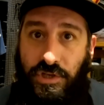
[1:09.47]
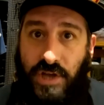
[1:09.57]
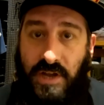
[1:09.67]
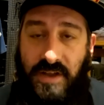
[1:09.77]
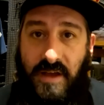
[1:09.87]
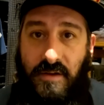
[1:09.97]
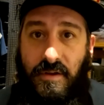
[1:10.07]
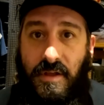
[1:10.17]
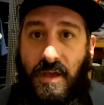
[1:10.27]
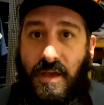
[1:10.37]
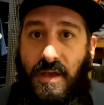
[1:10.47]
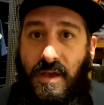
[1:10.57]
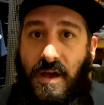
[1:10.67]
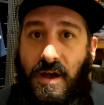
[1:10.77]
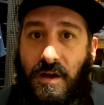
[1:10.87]
shut down.
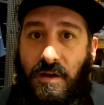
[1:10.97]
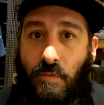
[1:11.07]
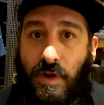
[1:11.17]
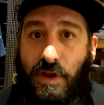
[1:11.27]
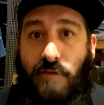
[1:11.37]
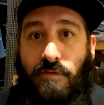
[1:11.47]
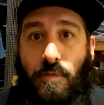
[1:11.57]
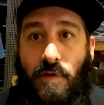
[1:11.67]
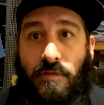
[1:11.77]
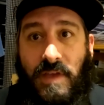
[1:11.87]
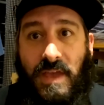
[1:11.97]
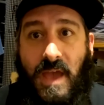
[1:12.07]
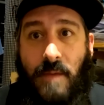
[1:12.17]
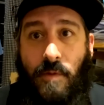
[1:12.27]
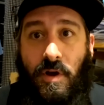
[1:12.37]
Uh, when Governor Murphy
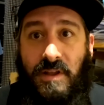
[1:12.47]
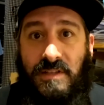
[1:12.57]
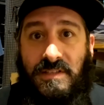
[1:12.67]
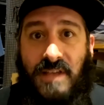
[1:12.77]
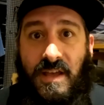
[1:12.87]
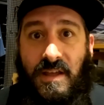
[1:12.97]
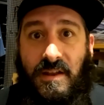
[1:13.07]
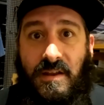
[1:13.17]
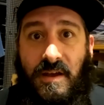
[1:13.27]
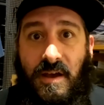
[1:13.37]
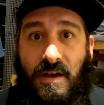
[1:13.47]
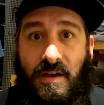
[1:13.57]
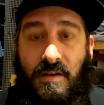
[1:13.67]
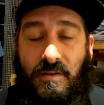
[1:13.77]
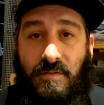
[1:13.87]
came on and said
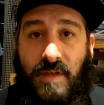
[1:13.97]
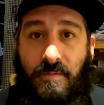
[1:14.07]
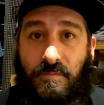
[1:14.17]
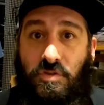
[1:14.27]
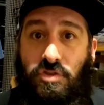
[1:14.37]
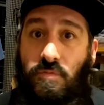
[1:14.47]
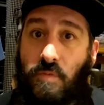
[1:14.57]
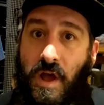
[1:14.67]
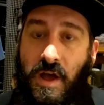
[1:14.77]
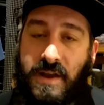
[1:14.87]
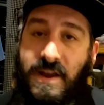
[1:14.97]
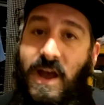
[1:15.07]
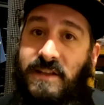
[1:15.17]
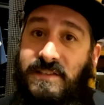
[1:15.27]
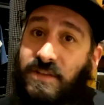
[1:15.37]
uh, that uh,
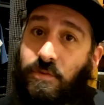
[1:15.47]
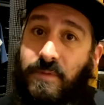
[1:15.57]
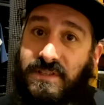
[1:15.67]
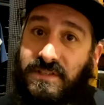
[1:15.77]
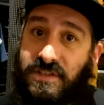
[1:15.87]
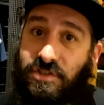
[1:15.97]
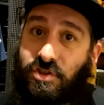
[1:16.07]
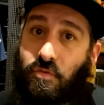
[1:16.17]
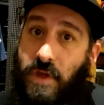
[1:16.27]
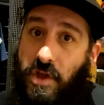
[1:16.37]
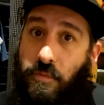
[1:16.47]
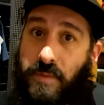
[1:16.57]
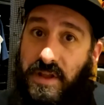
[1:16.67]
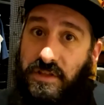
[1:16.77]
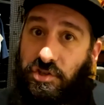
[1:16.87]
non-essential businesses could
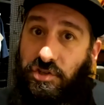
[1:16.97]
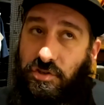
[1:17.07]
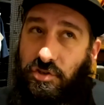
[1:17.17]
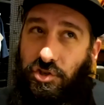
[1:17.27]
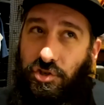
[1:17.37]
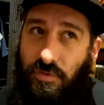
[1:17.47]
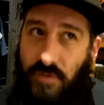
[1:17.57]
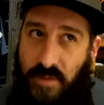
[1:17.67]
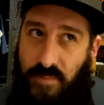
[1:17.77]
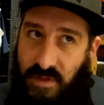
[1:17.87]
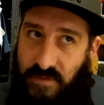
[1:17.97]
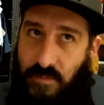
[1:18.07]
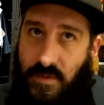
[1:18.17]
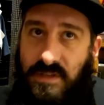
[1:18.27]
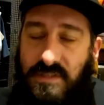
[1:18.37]
reopen in June, I believe
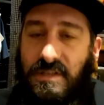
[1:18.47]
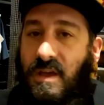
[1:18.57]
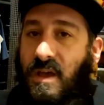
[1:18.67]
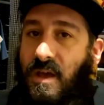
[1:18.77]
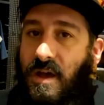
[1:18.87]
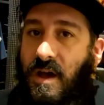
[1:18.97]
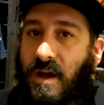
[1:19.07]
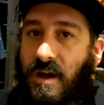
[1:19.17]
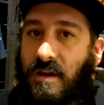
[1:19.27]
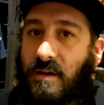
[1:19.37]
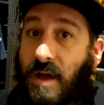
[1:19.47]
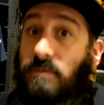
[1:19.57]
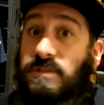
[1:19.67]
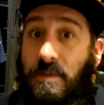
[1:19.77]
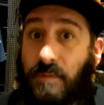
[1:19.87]
it was, uh, I
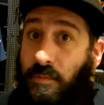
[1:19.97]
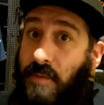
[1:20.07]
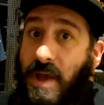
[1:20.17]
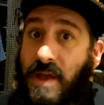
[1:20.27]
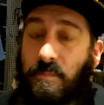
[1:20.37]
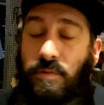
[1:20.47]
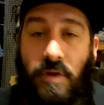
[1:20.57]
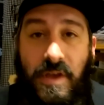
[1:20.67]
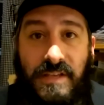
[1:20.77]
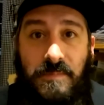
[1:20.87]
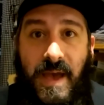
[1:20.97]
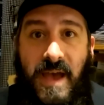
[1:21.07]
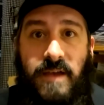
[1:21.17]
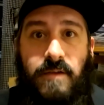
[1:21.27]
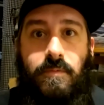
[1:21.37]
was able to bring my employees
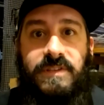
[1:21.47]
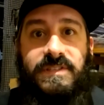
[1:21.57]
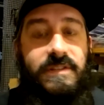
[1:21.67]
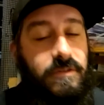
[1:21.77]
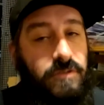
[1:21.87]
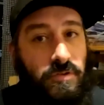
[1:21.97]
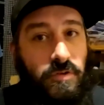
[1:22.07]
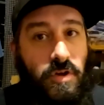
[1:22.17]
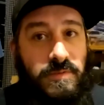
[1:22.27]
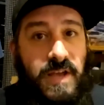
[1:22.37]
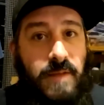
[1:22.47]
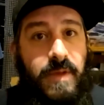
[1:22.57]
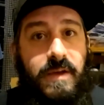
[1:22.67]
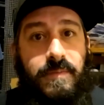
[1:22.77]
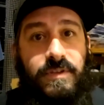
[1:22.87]
back. We still do curbside
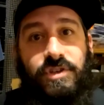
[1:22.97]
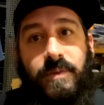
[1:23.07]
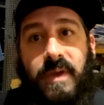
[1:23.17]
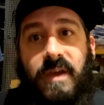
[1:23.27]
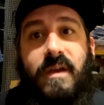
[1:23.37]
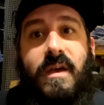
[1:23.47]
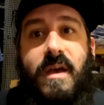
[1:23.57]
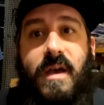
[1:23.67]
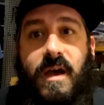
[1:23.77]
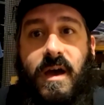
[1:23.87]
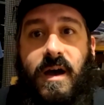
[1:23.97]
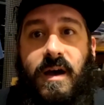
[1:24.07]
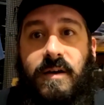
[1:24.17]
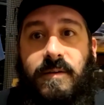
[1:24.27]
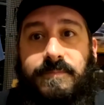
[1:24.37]
pickup and shipping,
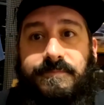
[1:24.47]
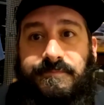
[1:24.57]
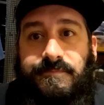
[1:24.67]
um,